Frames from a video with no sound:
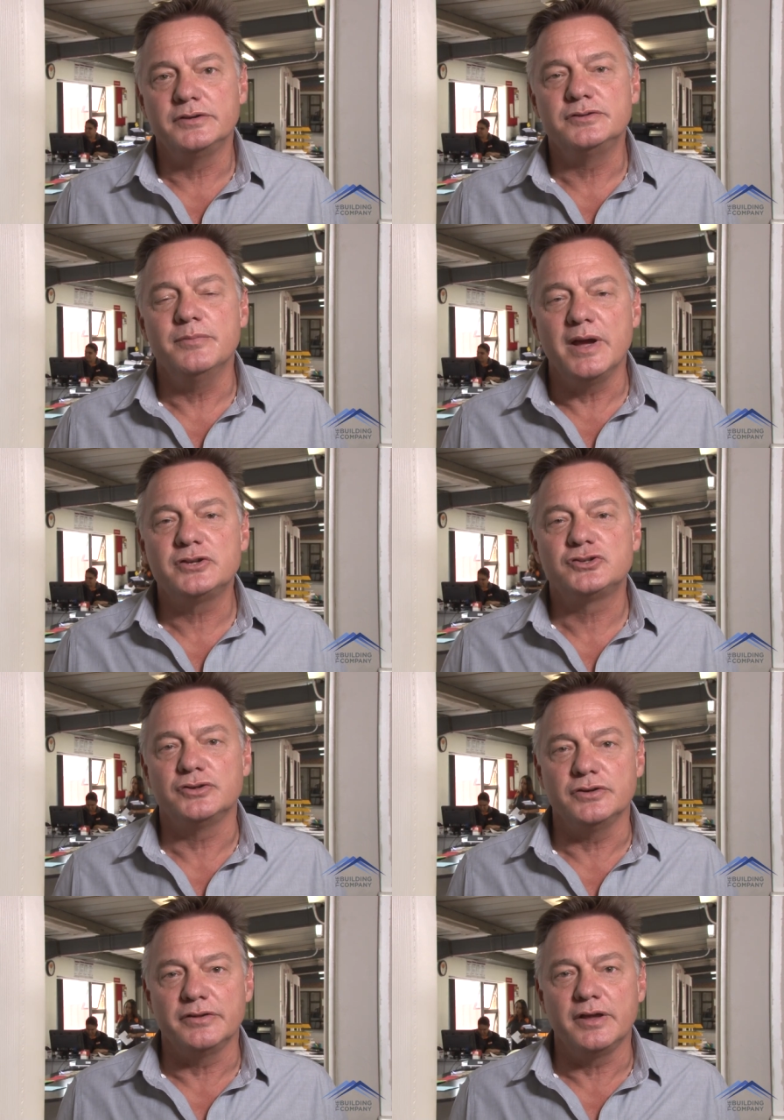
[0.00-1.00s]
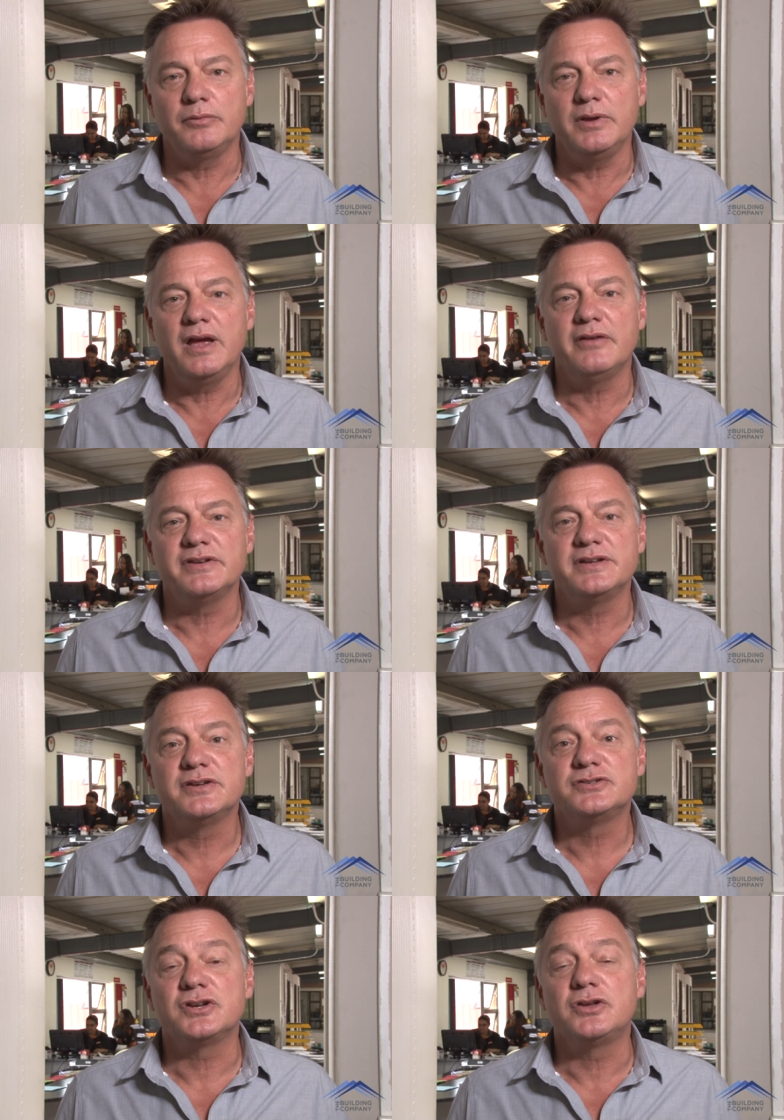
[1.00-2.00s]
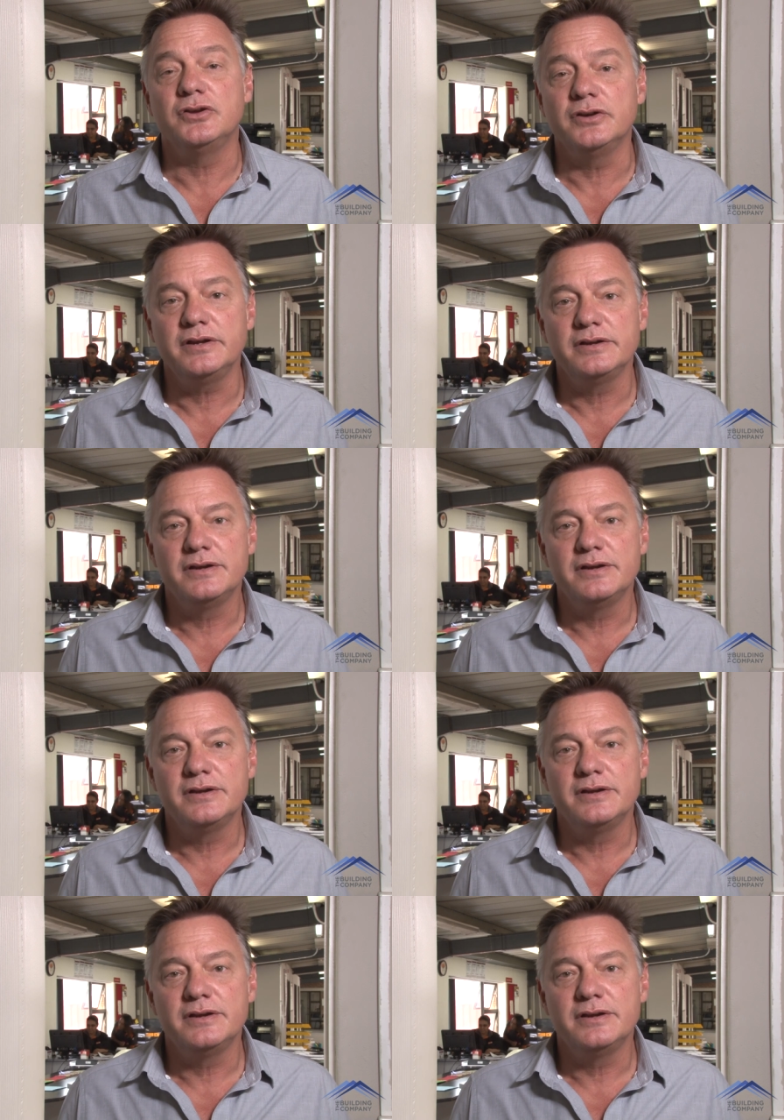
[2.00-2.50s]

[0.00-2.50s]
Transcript: to make sure that we have a secure